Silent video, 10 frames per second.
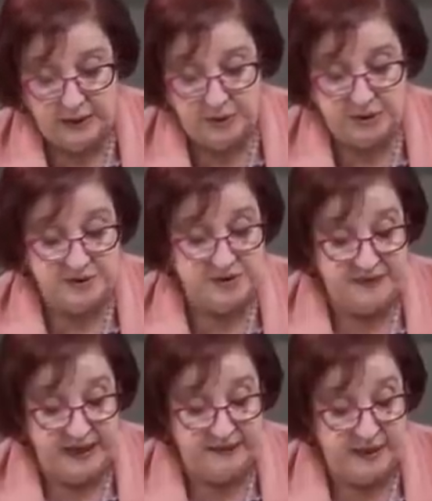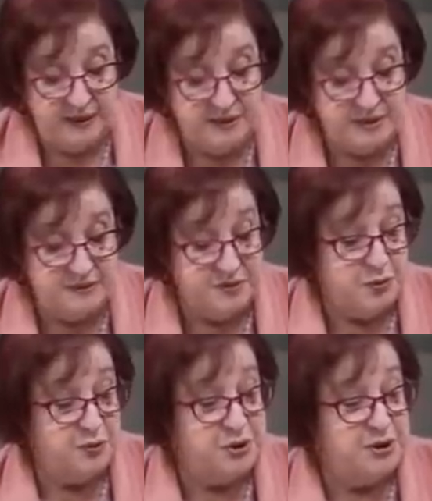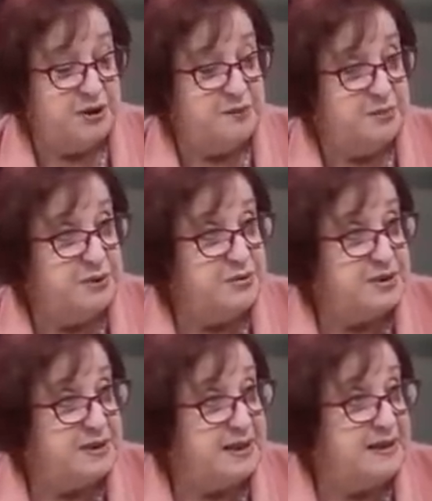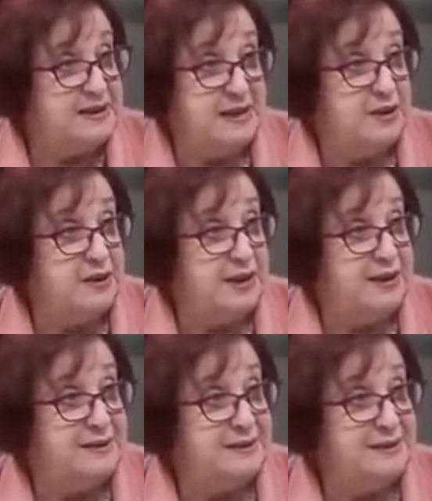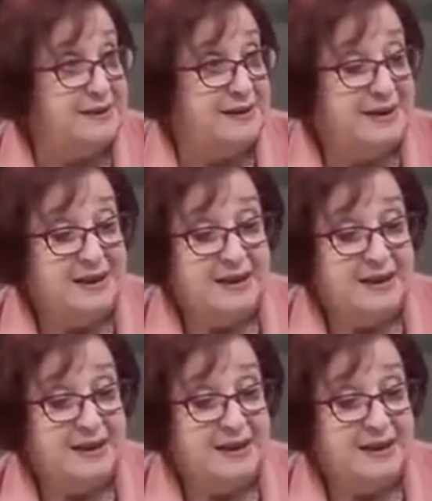which was 5 hours of torture and abuse, I can tell you that, and